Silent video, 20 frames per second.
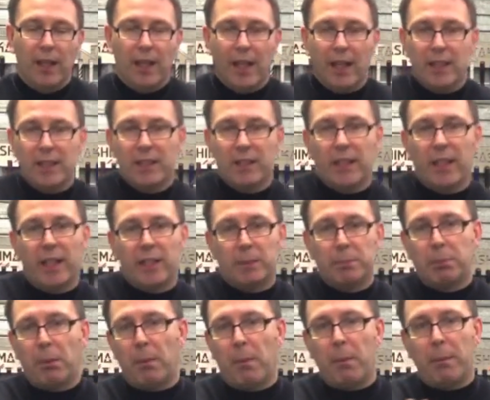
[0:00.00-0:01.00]
It sits
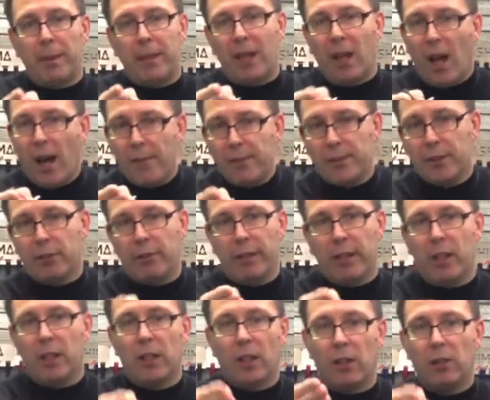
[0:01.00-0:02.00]
probably half a degree
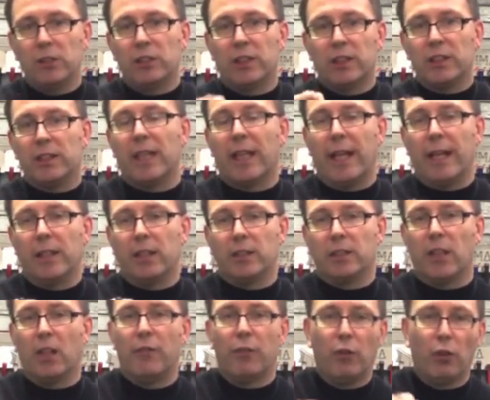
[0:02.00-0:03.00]
closed as standard.
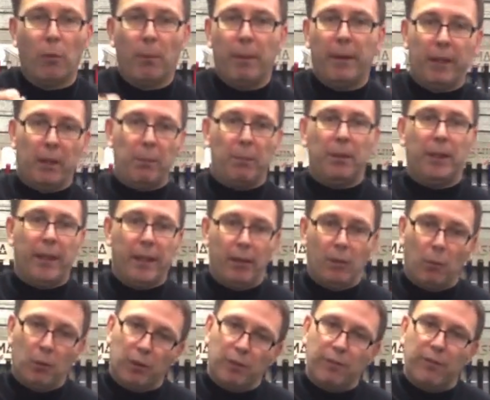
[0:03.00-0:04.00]
So if you're a better player
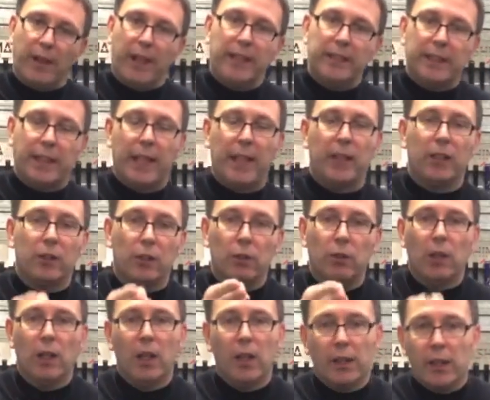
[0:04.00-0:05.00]
and want a face angle
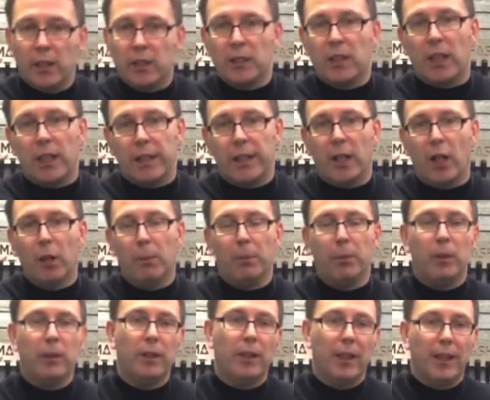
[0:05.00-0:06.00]
that's slightly
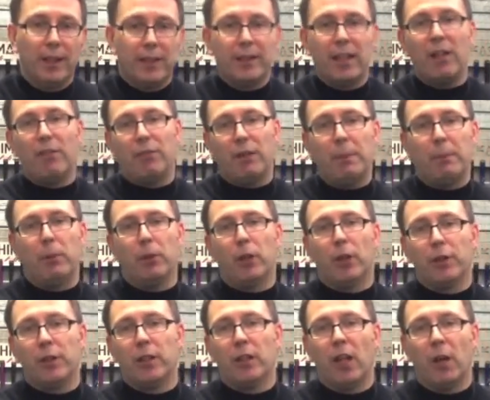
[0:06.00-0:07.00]
open, definitely put it
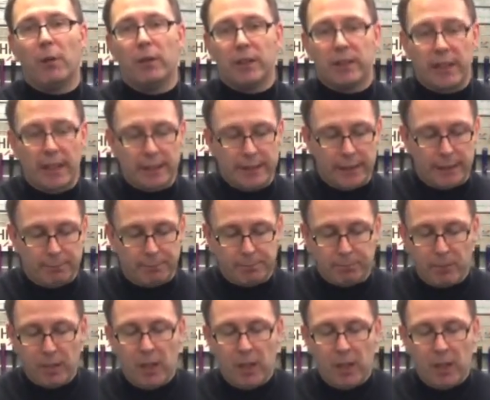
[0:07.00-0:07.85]
on the lower setting.